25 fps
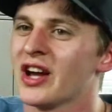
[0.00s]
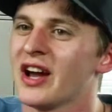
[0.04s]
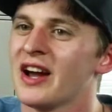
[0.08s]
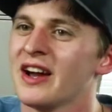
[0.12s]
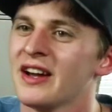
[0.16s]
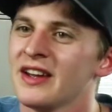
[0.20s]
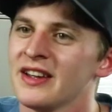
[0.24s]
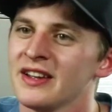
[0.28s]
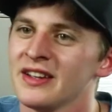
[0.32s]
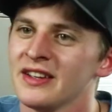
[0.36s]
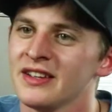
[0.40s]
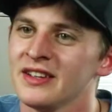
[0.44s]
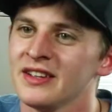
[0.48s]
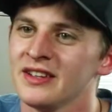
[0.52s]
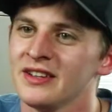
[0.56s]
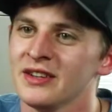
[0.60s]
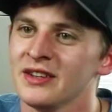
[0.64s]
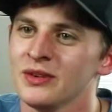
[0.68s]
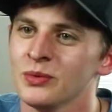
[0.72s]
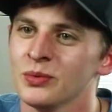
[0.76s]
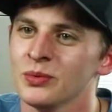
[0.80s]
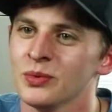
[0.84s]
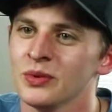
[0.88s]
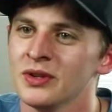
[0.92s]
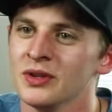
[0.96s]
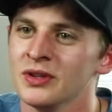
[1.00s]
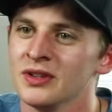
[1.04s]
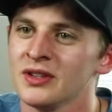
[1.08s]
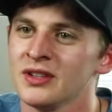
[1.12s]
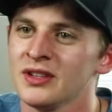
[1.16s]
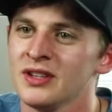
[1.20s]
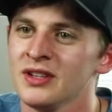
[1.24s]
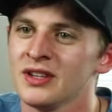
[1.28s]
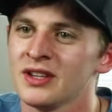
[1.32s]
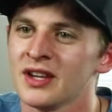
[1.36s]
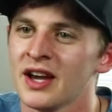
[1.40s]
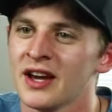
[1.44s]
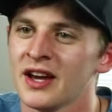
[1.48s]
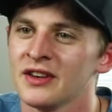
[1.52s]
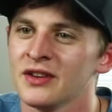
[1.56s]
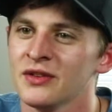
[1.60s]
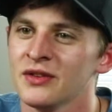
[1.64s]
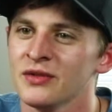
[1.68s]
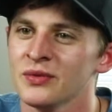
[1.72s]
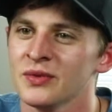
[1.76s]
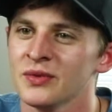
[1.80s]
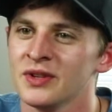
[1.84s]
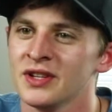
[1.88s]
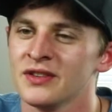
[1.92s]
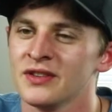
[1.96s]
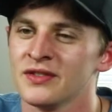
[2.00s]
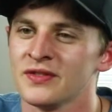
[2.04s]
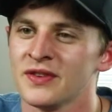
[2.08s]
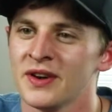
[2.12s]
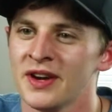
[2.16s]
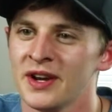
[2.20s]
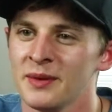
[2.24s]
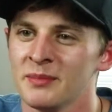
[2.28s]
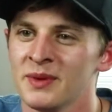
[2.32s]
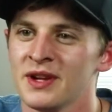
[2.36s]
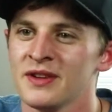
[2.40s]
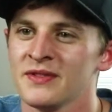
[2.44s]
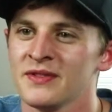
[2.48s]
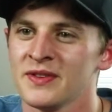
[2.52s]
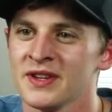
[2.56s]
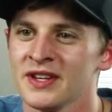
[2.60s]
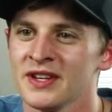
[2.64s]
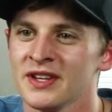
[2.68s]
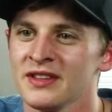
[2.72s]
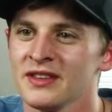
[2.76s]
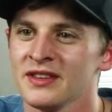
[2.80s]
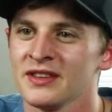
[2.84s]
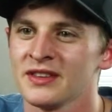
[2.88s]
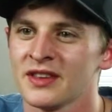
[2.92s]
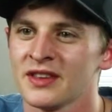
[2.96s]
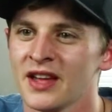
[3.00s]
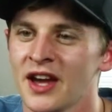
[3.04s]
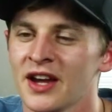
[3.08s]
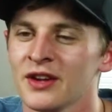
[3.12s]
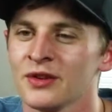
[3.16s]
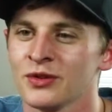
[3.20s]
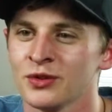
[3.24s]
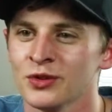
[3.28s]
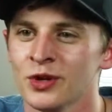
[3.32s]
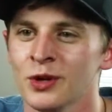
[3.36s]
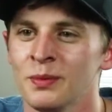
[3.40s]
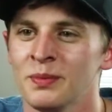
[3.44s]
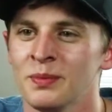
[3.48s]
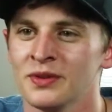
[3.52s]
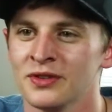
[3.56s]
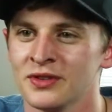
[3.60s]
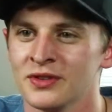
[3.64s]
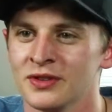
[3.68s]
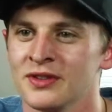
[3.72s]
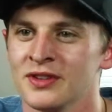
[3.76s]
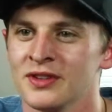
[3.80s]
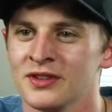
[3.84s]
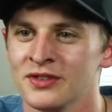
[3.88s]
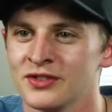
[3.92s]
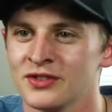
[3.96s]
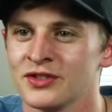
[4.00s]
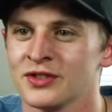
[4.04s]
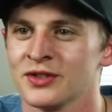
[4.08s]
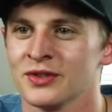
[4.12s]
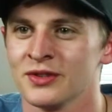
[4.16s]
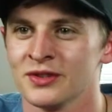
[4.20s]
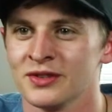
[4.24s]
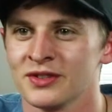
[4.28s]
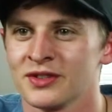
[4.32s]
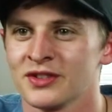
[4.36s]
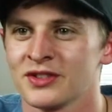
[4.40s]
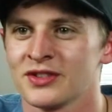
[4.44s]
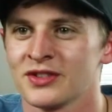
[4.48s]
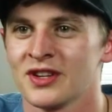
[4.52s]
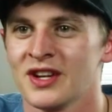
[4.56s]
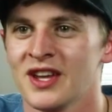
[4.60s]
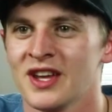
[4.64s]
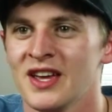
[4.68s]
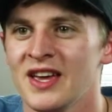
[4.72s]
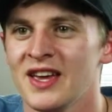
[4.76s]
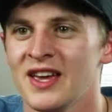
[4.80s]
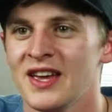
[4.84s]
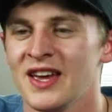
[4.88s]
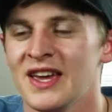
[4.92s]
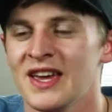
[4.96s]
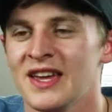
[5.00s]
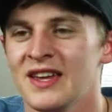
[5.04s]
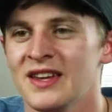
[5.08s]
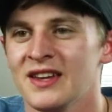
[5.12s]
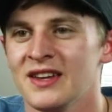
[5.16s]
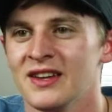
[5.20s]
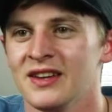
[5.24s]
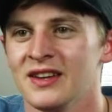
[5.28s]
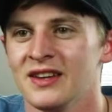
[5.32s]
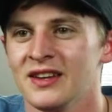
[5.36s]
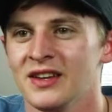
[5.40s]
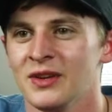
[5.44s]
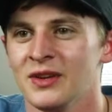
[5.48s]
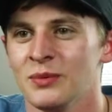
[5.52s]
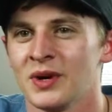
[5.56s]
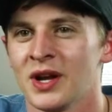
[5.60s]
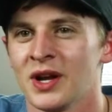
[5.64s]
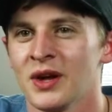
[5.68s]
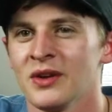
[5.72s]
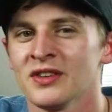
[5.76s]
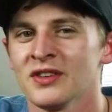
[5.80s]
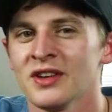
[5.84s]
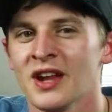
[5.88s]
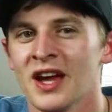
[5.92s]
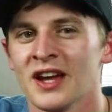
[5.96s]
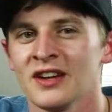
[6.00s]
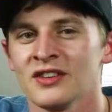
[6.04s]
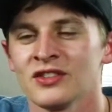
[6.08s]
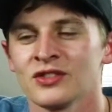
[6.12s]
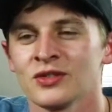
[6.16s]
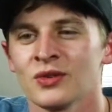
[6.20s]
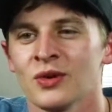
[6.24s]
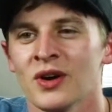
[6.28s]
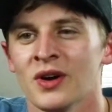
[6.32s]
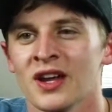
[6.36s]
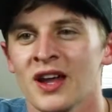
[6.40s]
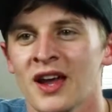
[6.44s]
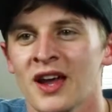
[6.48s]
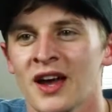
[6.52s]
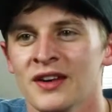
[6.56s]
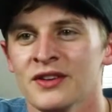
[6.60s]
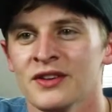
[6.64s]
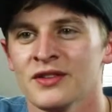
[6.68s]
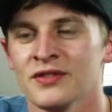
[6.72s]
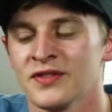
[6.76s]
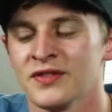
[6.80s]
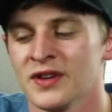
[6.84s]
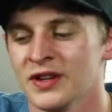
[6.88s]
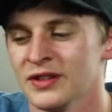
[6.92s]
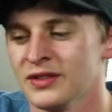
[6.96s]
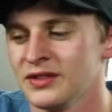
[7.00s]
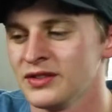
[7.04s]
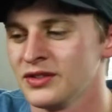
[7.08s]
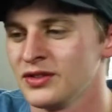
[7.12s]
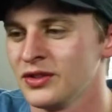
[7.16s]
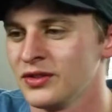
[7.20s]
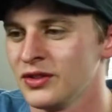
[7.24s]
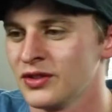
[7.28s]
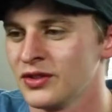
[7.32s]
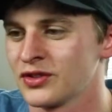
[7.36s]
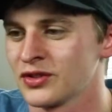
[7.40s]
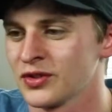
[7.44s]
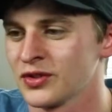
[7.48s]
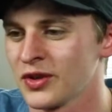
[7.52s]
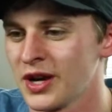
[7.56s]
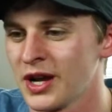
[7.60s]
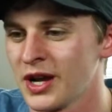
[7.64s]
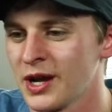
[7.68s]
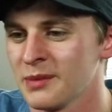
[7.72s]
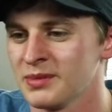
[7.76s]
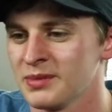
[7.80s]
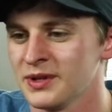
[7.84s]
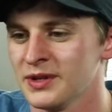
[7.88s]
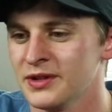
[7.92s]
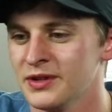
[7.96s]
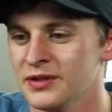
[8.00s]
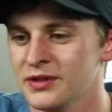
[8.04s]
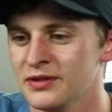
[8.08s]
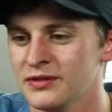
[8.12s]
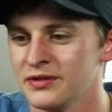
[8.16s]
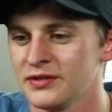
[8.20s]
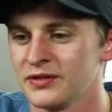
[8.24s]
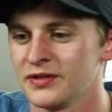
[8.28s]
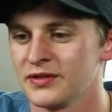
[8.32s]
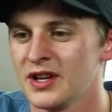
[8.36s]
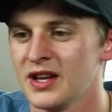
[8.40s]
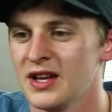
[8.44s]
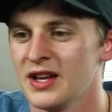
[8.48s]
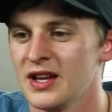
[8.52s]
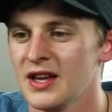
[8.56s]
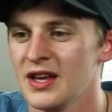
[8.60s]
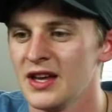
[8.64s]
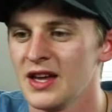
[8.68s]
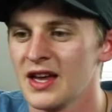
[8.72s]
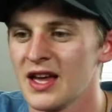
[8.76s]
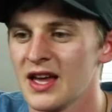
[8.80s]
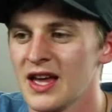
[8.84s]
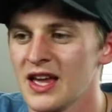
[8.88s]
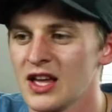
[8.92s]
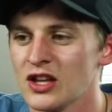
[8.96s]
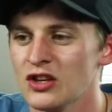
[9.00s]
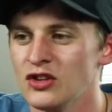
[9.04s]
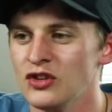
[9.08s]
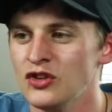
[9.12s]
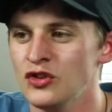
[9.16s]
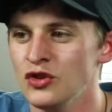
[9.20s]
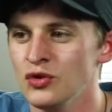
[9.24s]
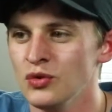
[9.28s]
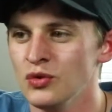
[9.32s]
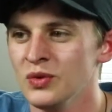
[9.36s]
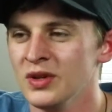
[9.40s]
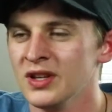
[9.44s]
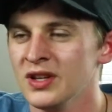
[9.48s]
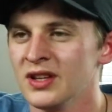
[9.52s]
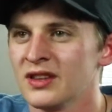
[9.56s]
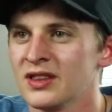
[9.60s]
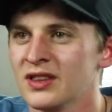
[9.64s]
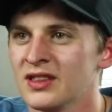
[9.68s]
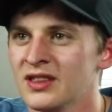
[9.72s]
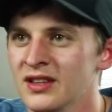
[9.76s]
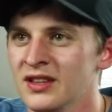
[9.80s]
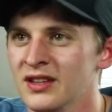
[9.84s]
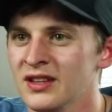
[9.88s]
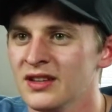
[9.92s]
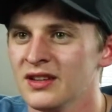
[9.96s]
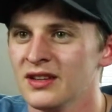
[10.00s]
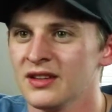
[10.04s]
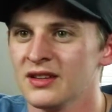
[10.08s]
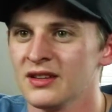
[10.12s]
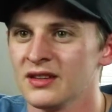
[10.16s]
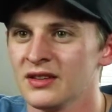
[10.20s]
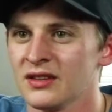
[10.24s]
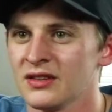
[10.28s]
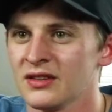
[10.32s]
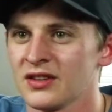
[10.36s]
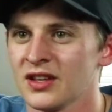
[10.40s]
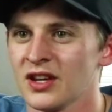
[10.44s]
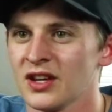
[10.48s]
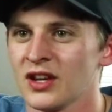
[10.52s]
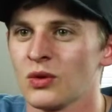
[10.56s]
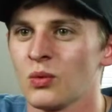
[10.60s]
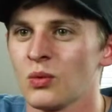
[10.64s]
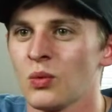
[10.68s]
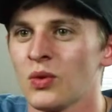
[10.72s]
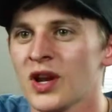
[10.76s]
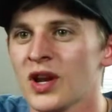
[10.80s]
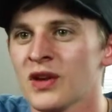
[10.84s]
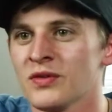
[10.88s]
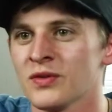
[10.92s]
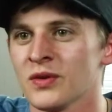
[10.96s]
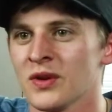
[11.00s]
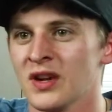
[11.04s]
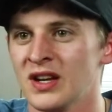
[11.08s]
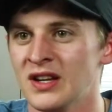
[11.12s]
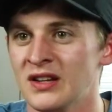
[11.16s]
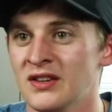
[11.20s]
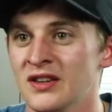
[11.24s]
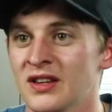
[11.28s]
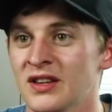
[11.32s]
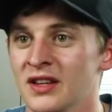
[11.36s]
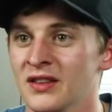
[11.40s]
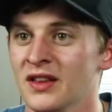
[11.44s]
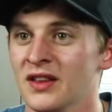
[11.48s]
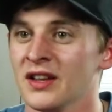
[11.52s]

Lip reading: I really kind of redefined my faith. I grew up in church, and when I was in high school, I kind of fell into the trap of doing things like whatever I did.